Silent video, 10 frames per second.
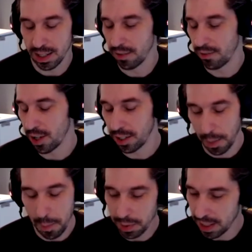in different
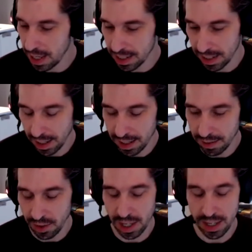companies and
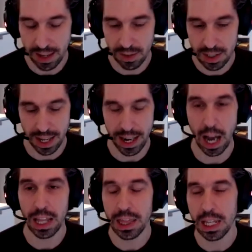different endeavors that
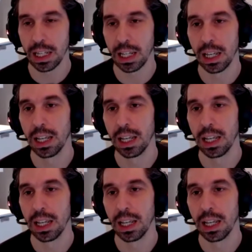I think